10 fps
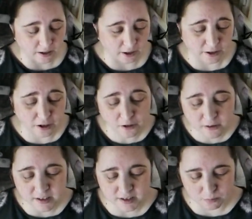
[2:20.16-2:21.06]
and I know
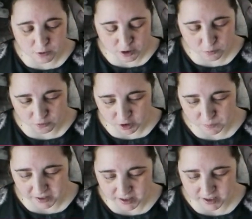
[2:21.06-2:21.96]
these are much more
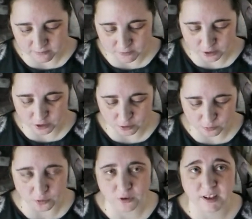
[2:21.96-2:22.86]
expensive than you
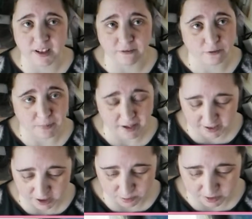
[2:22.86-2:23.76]
would get from
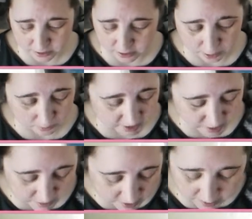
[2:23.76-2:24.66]
AliExpress or something, but
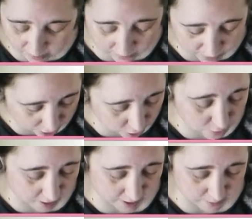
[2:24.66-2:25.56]
that's because they are a
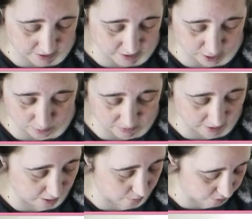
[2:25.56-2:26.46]
UK based company.
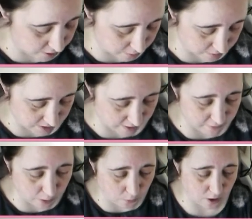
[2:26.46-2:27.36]
They are printing themselves,
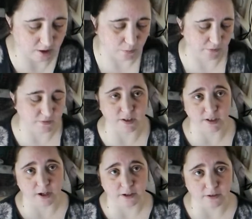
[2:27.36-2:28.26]
they're working with
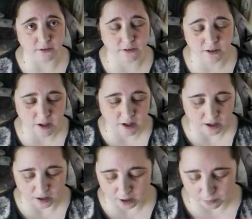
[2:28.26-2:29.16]
designers
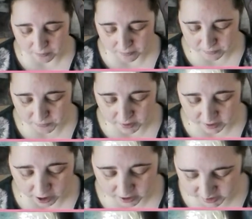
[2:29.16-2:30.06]
and
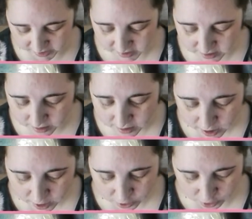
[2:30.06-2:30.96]
artists
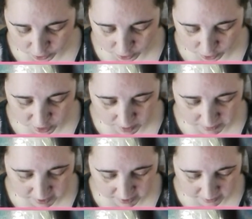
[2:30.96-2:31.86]
to do some
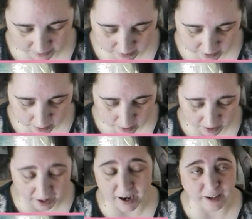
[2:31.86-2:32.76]
of these
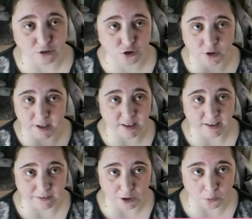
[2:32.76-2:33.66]
and
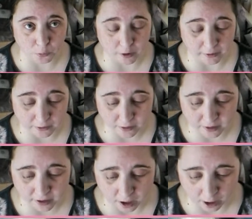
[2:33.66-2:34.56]
creating their own
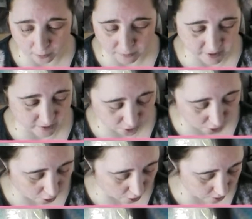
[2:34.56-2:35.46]
ones. This is
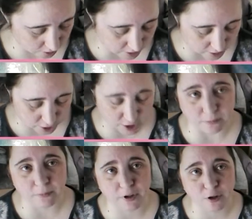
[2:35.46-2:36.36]
not
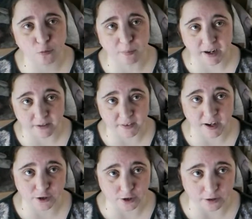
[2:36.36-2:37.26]
cheap
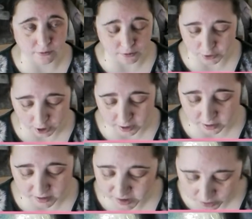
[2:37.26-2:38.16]
manufactured over in
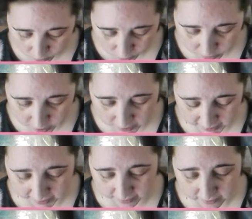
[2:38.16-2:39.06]
China, this is all done
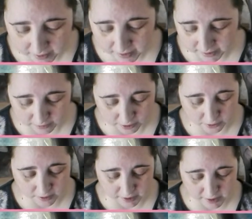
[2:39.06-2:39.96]
here in
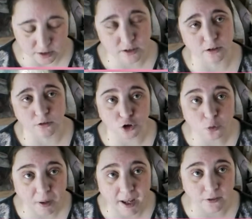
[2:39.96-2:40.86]
the UK, so
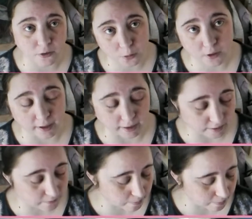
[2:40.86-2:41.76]
you pay for quality.